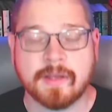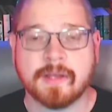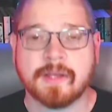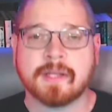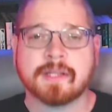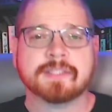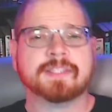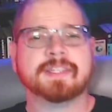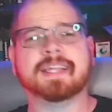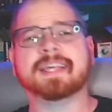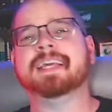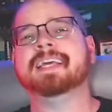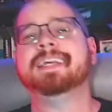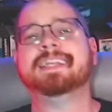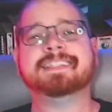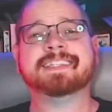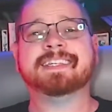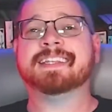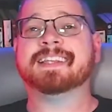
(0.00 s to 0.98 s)
So the
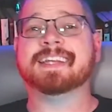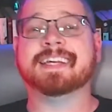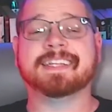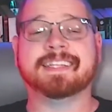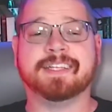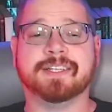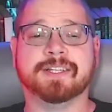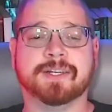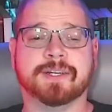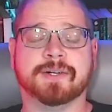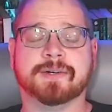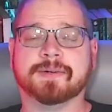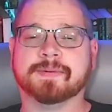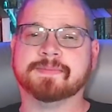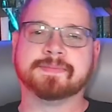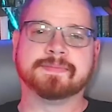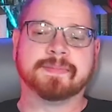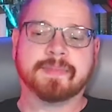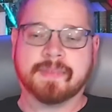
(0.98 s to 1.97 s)
easy thing to do
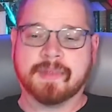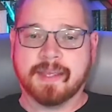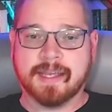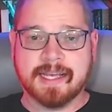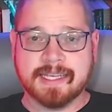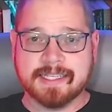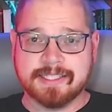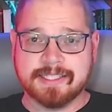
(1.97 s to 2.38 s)
is